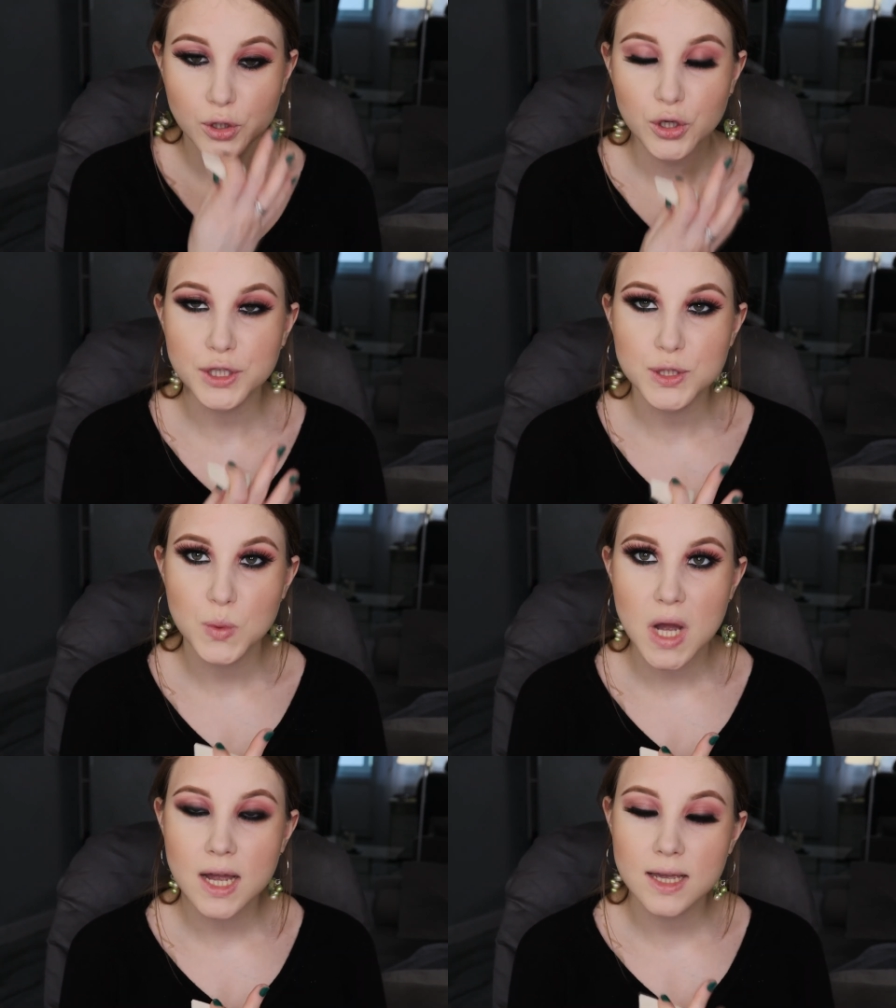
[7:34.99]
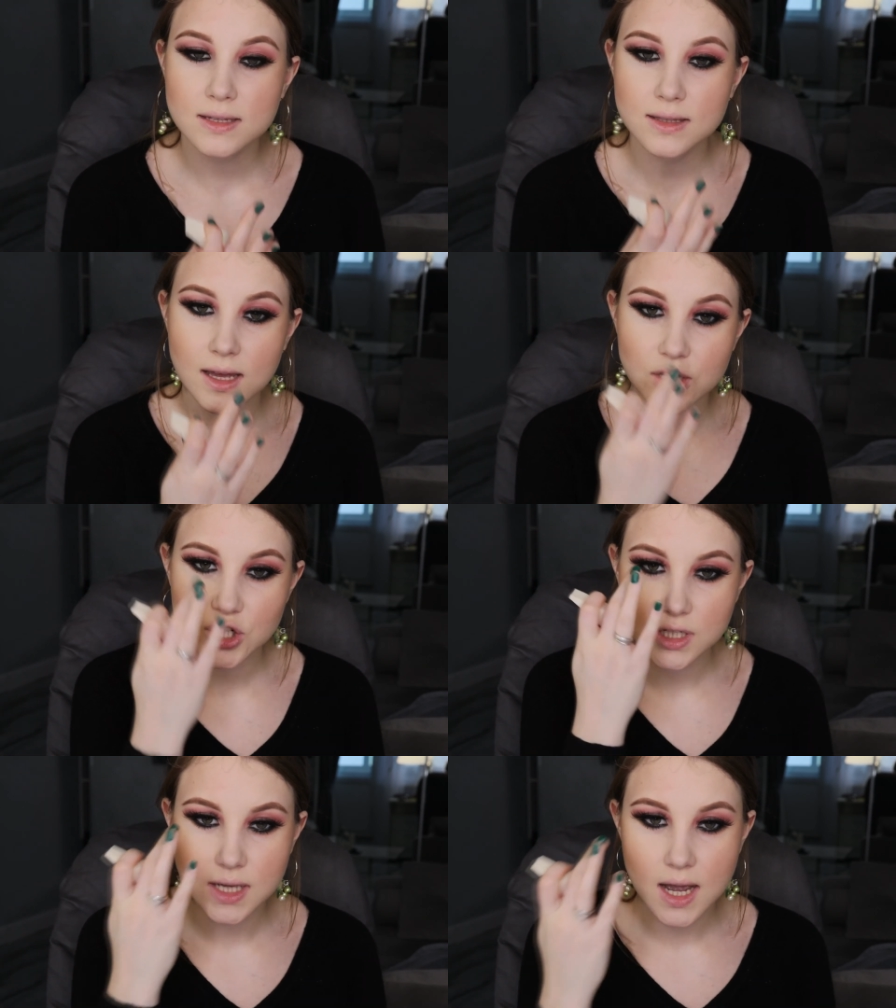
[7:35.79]
look as well is that
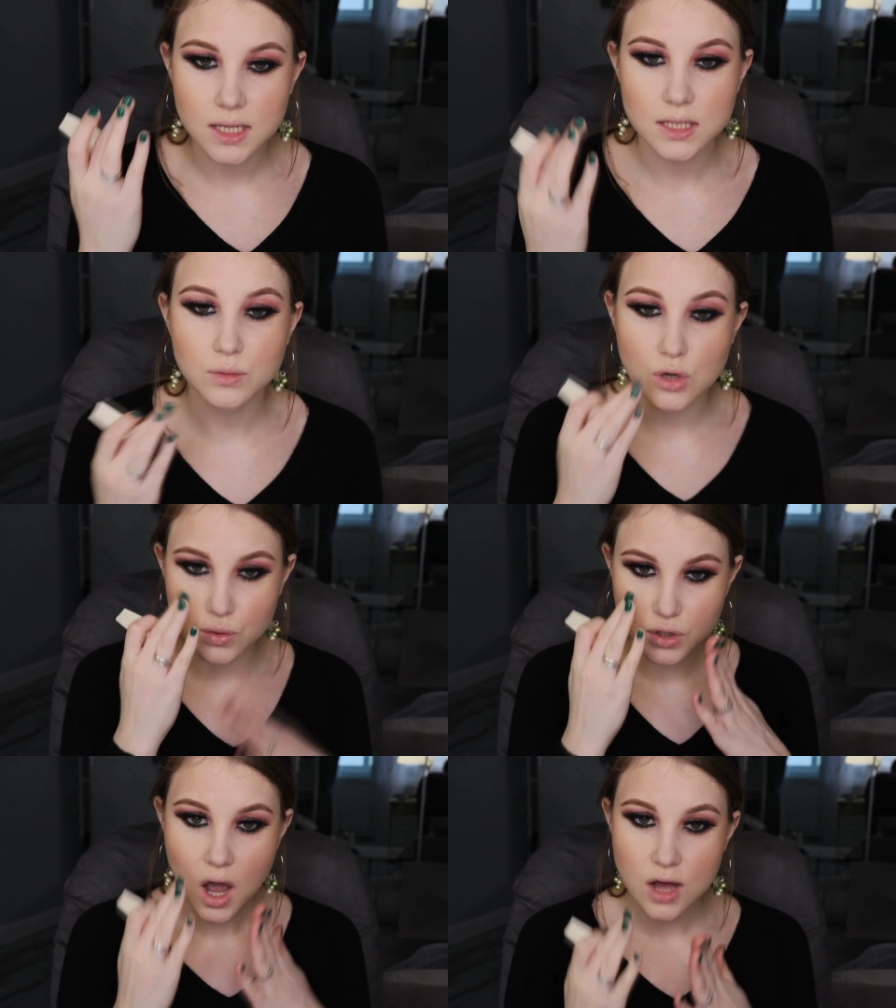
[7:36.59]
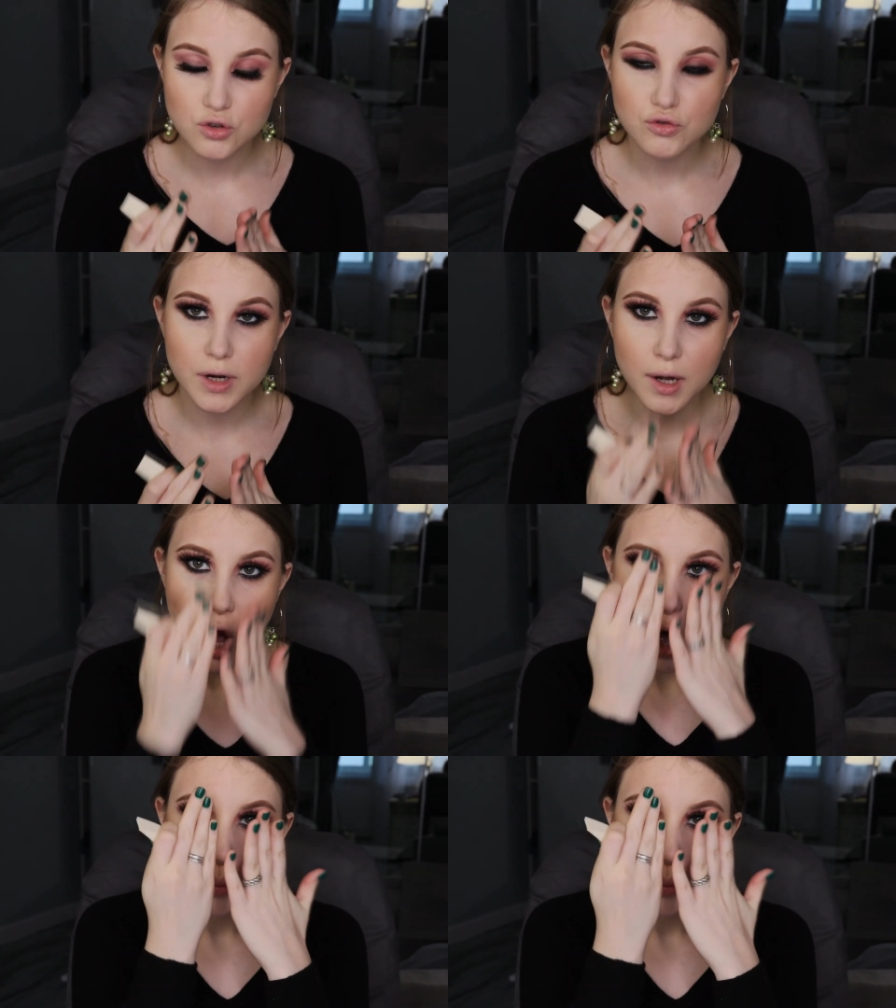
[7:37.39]
she's got some nose contouring,